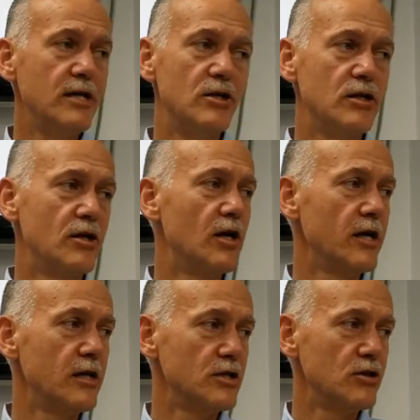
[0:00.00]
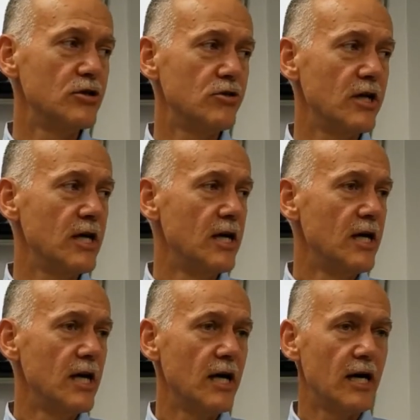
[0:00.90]
took the dog into surgery,
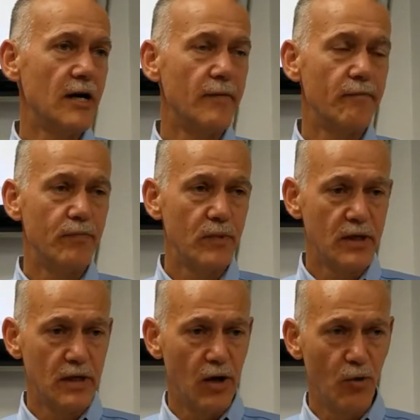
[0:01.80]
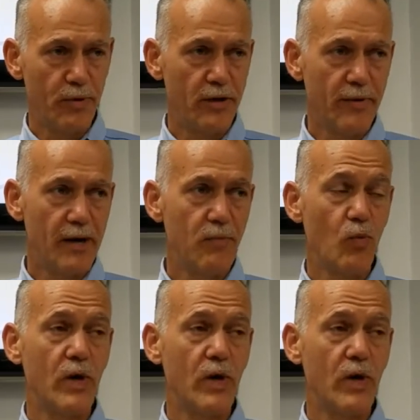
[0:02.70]
opened him up.